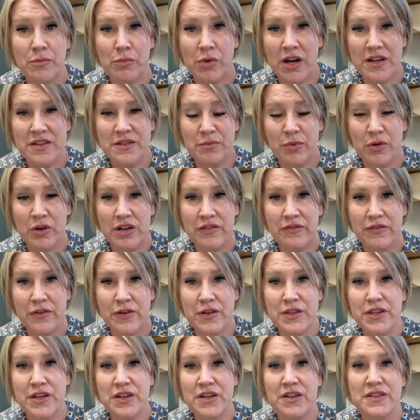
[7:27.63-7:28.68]
price point
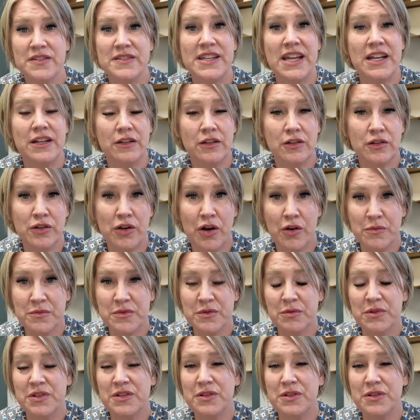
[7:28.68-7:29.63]
for the standalone homes was